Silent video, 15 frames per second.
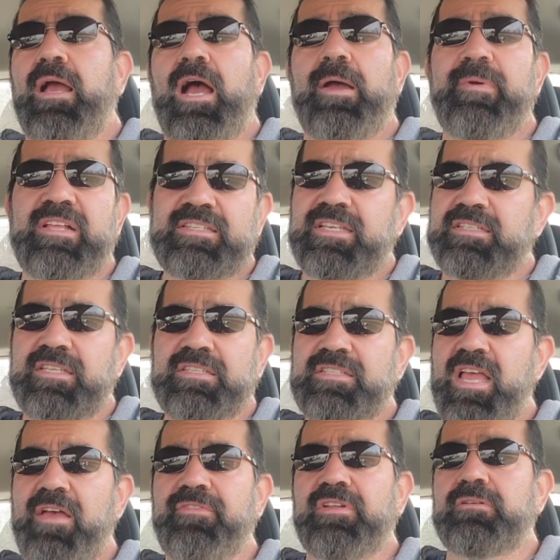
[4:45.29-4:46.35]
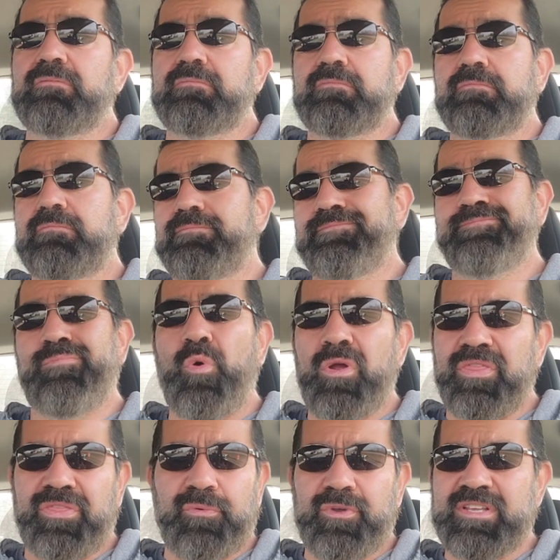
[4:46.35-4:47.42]
I'm at
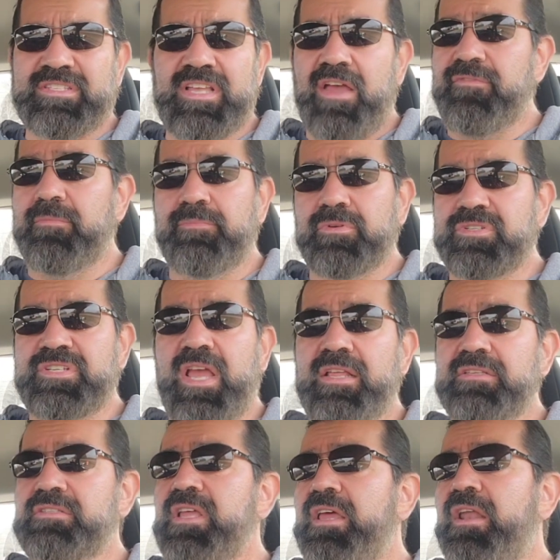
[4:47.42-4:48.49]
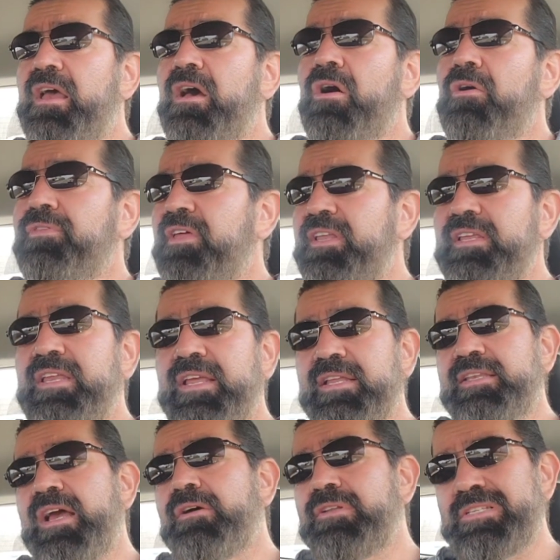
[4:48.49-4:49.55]
67.37% state of health. I need to
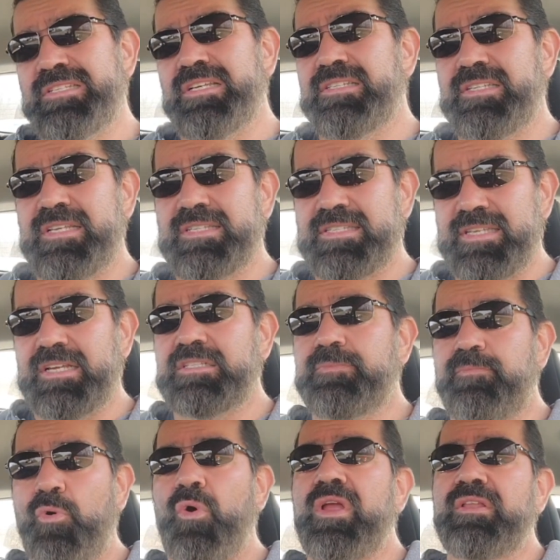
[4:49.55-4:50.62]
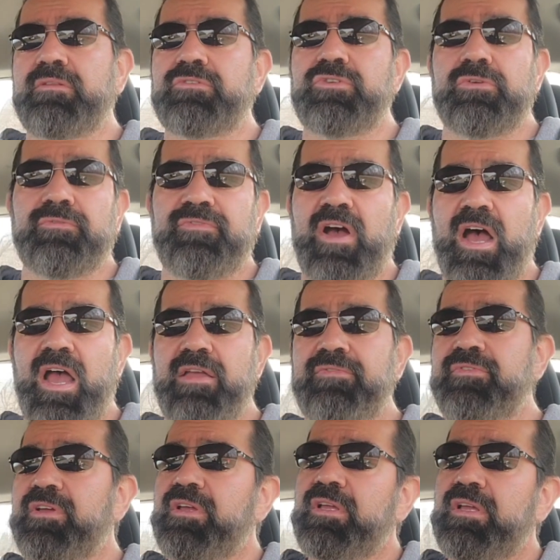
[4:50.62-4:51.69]
get down to 66.25.